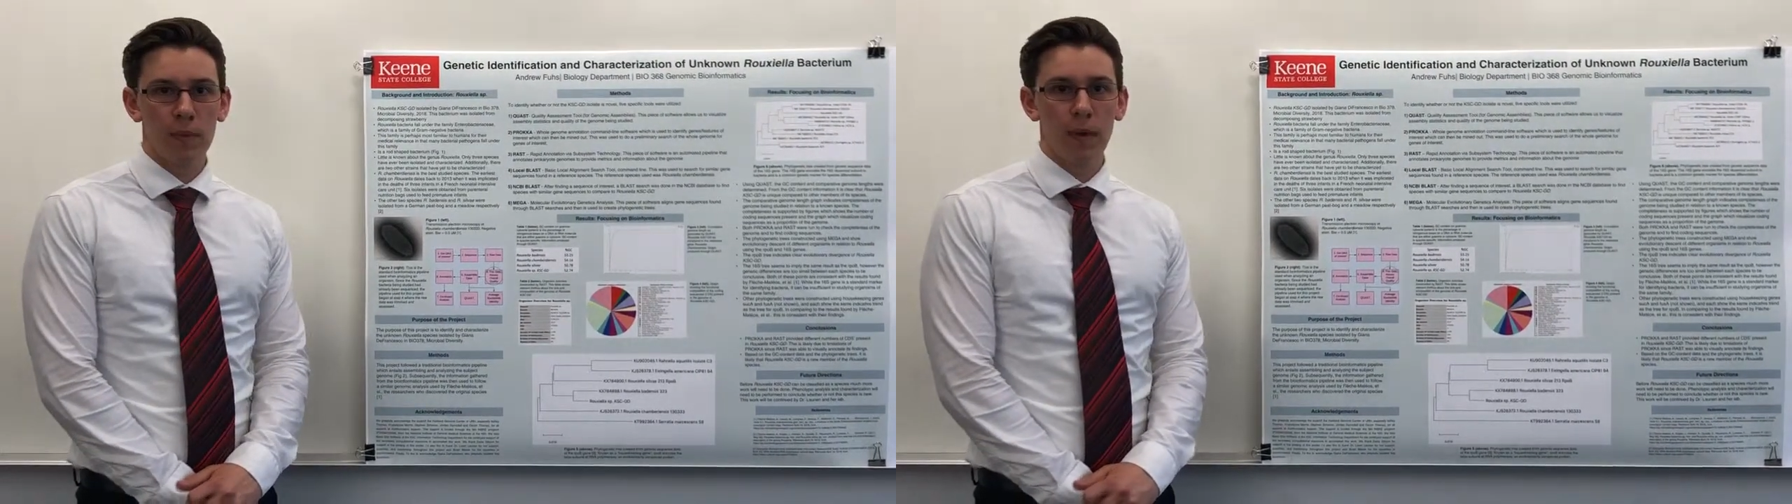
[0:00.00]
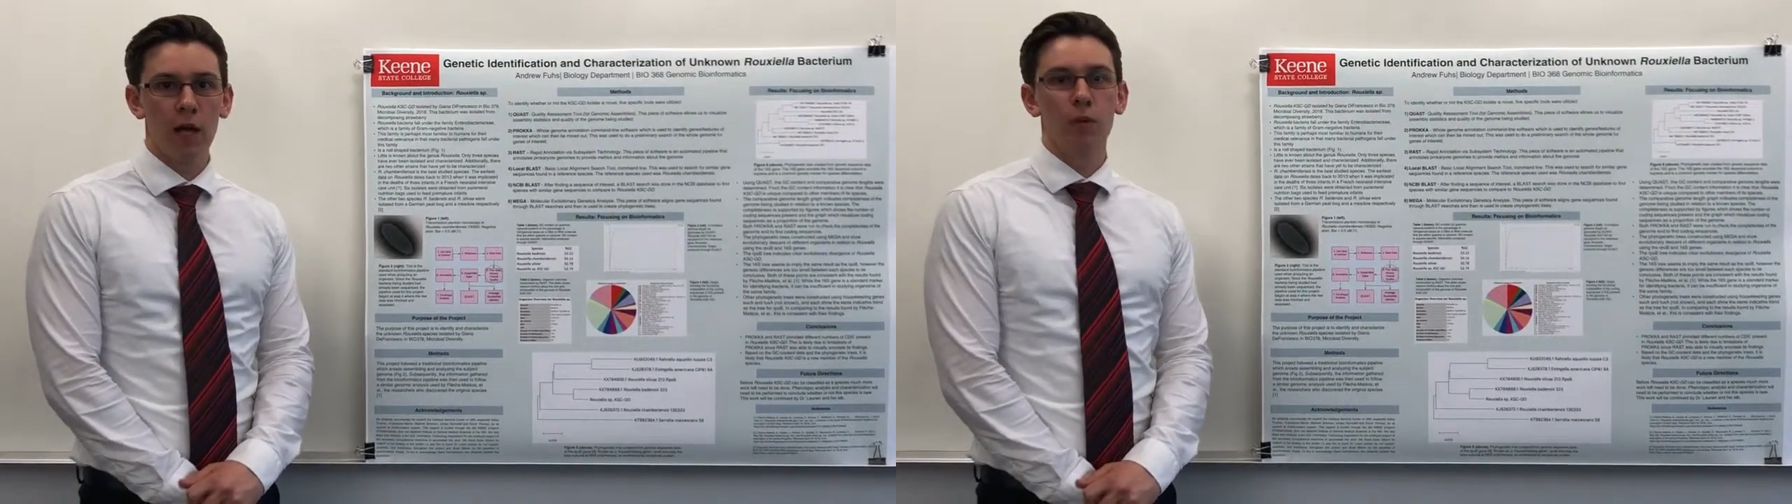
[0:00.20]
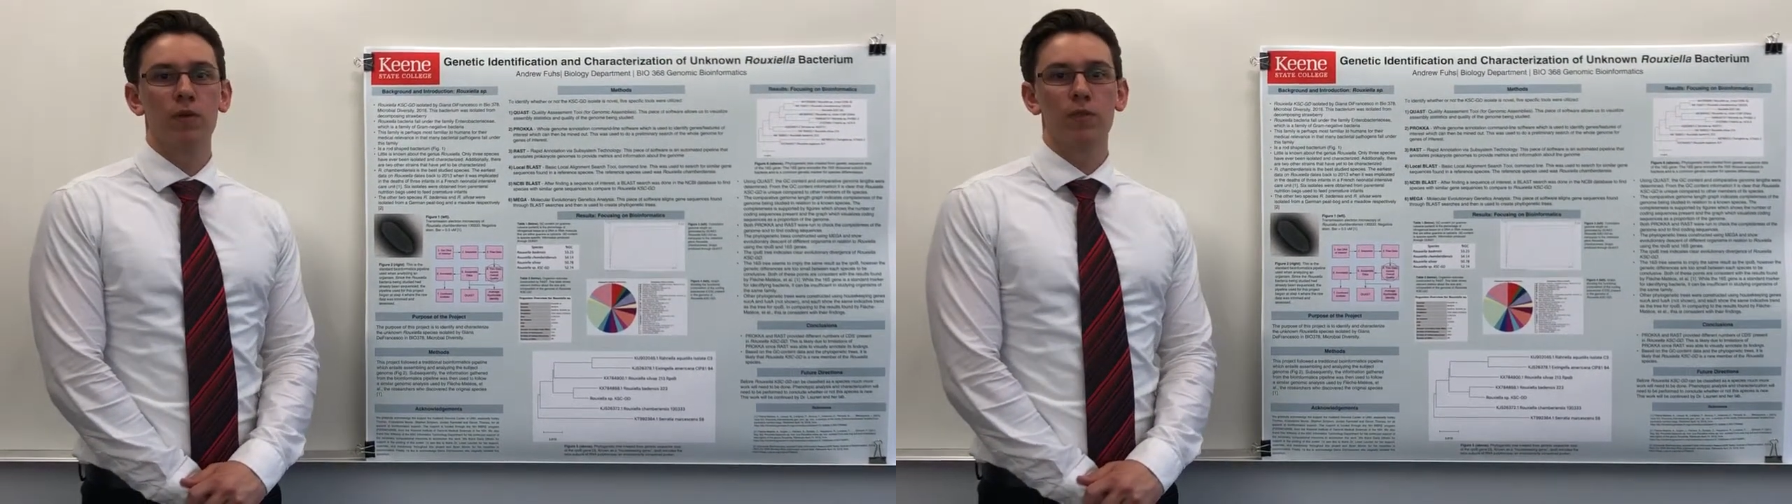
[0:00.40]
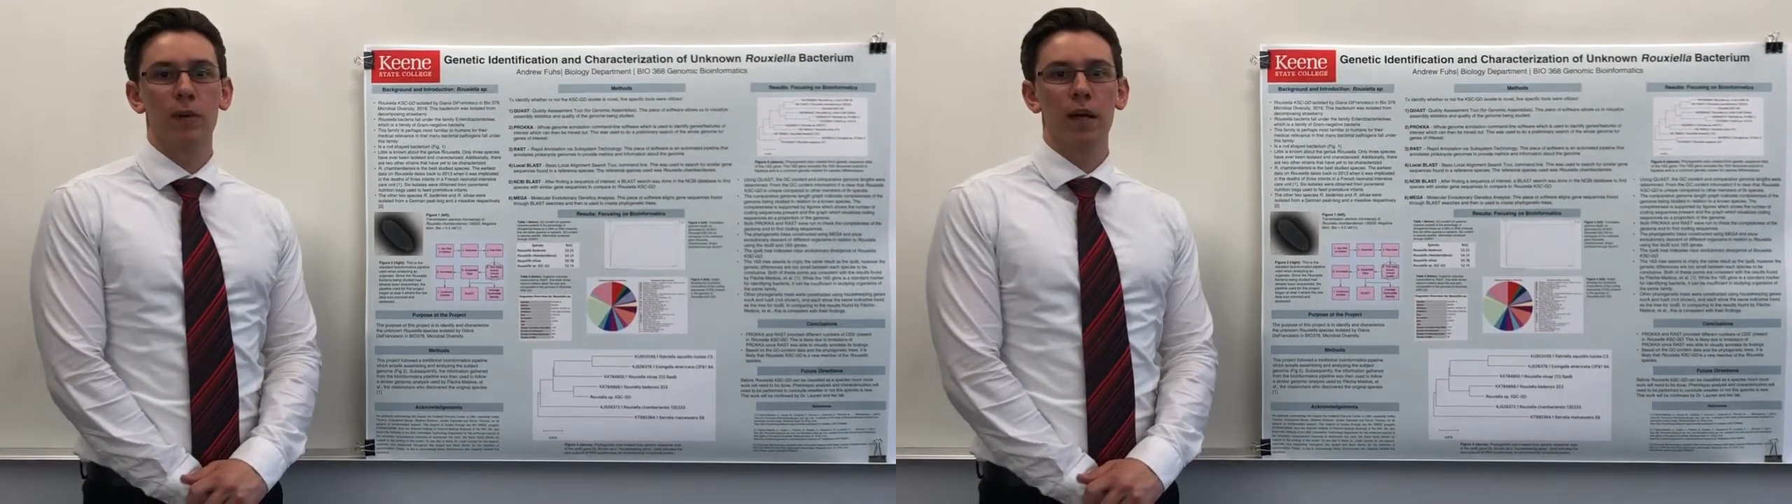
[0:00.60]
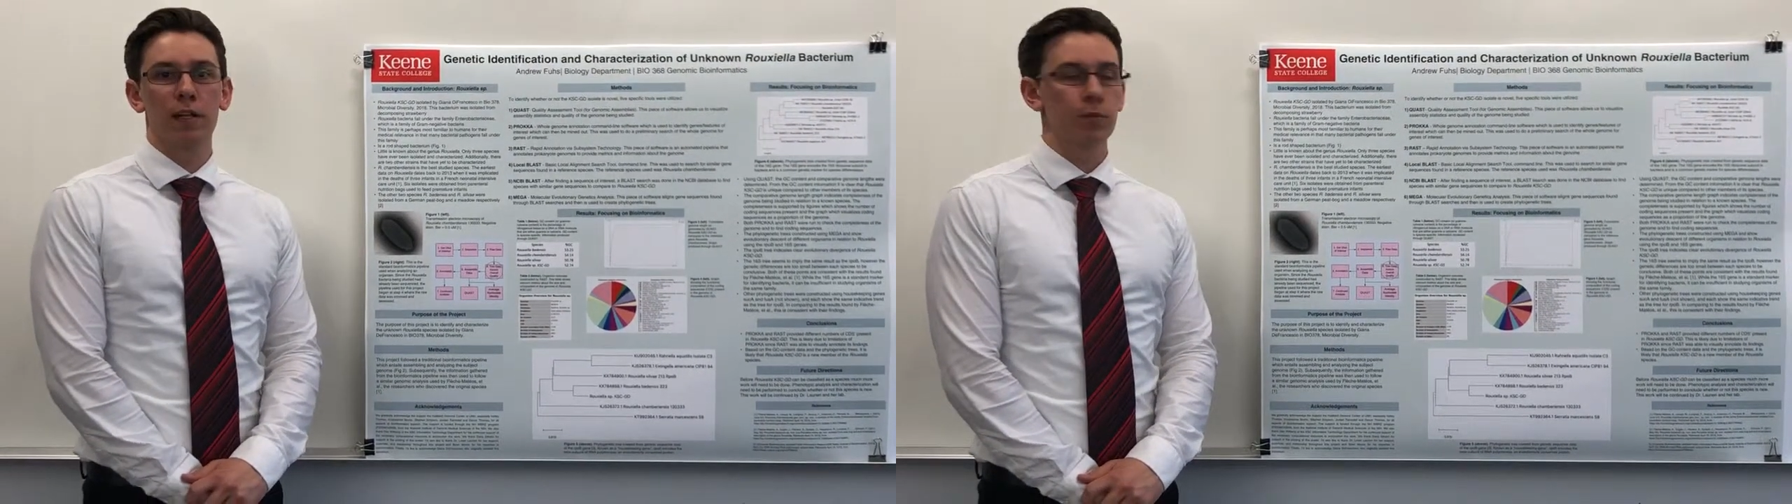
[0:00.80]

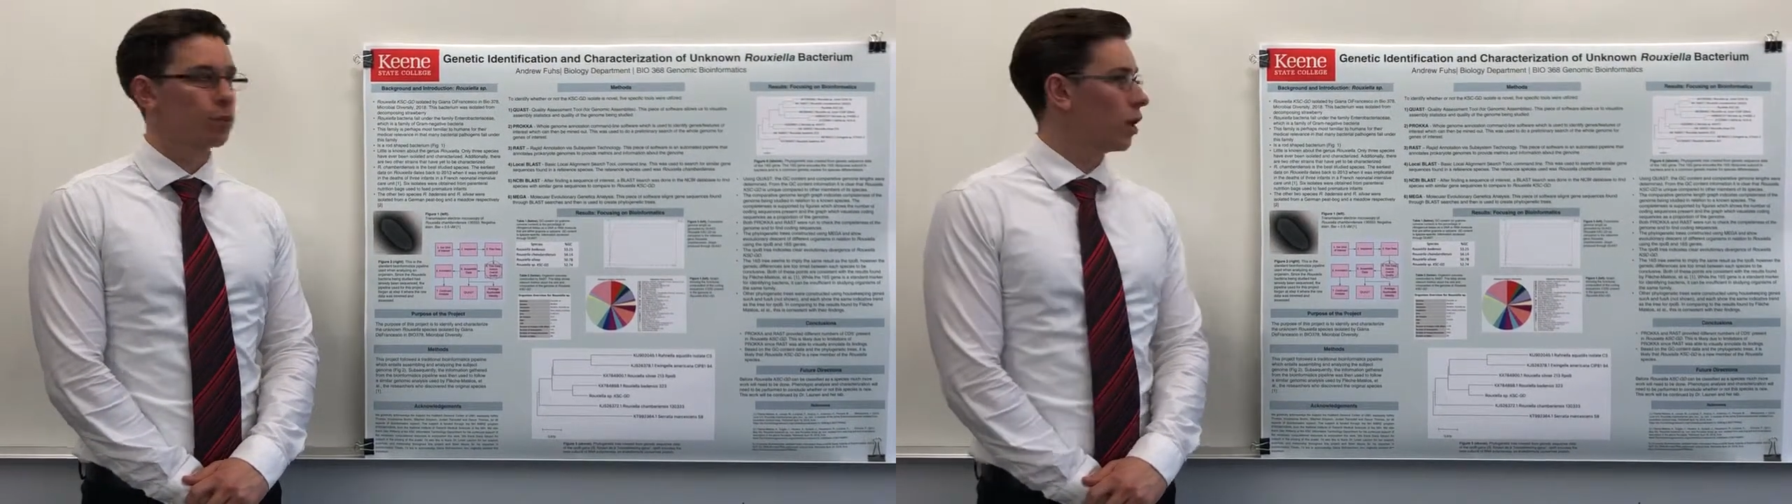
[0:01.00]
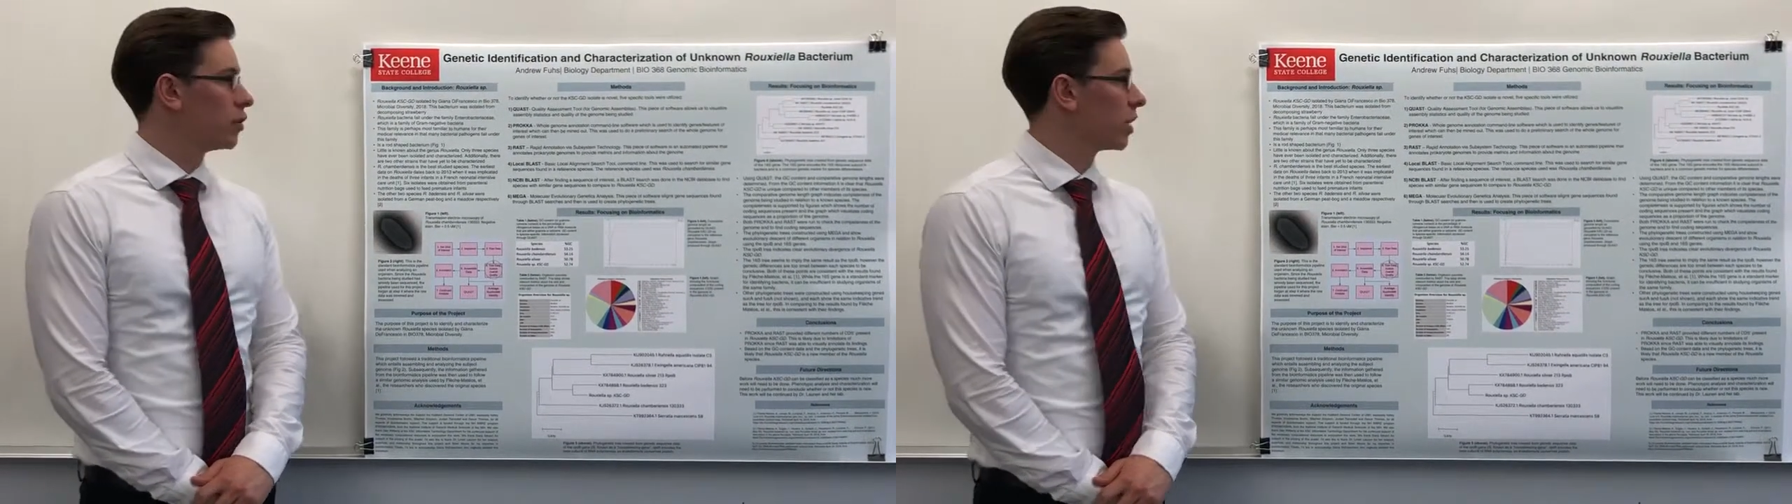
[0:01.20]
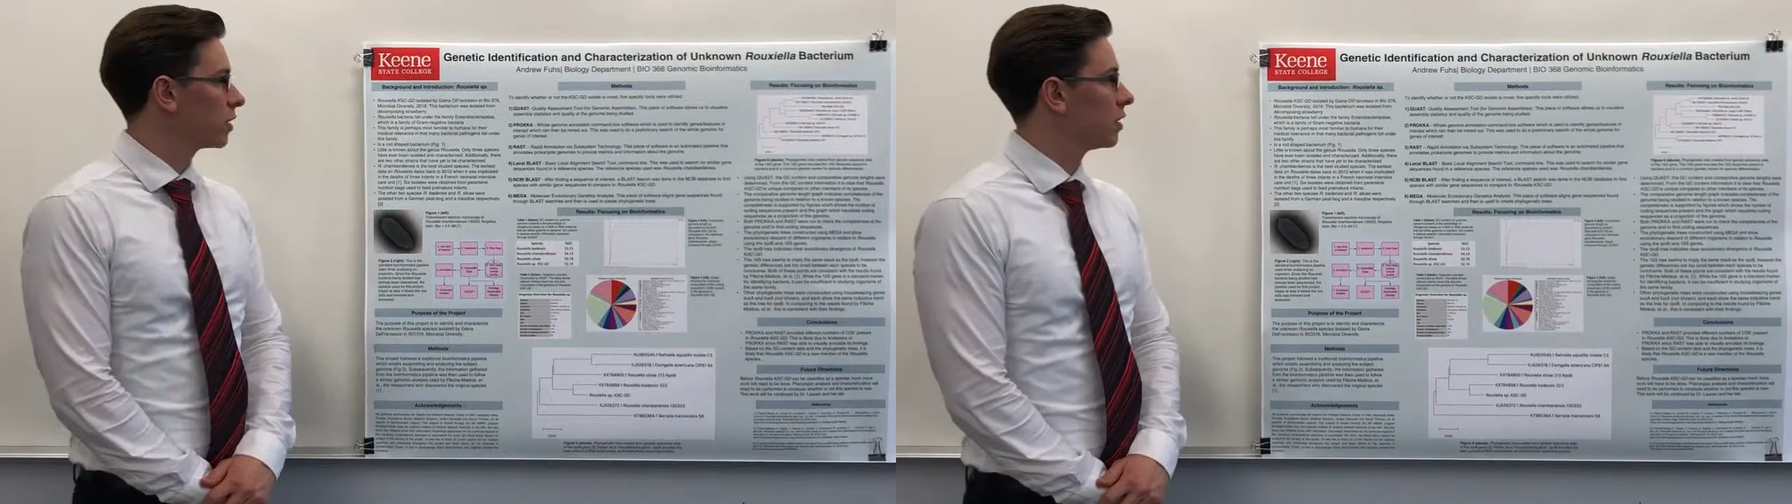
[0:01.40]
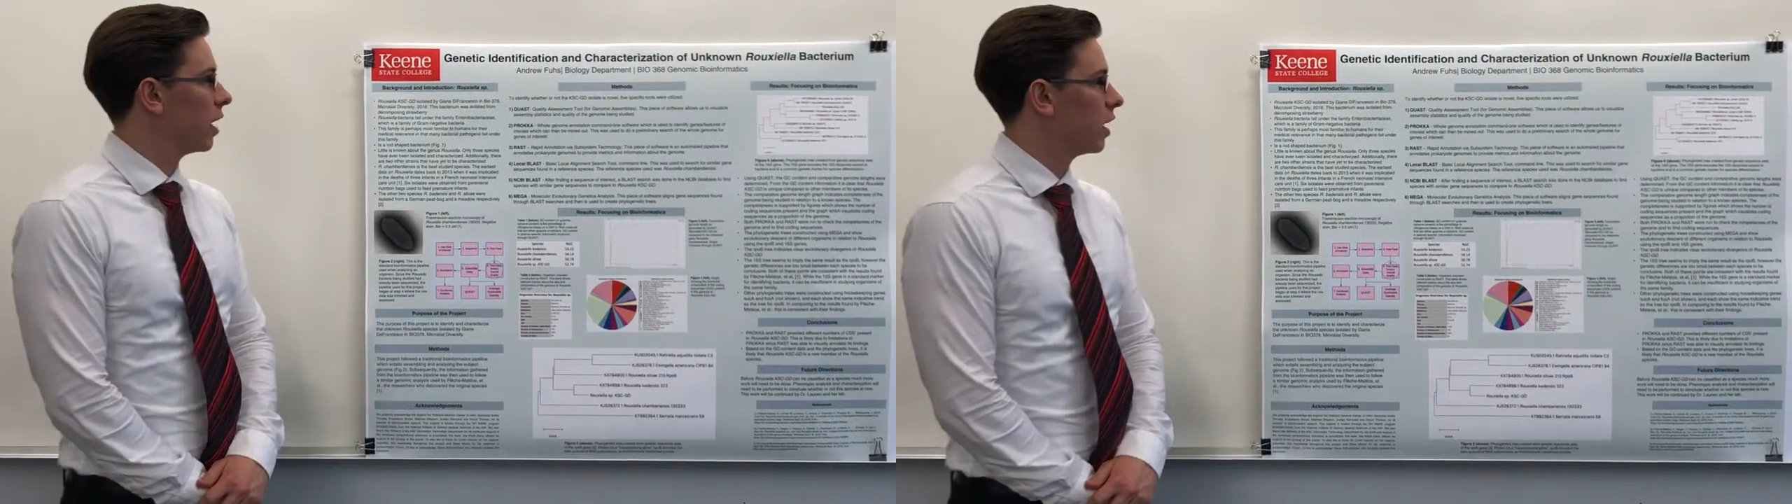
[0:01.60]
bioinformatics project,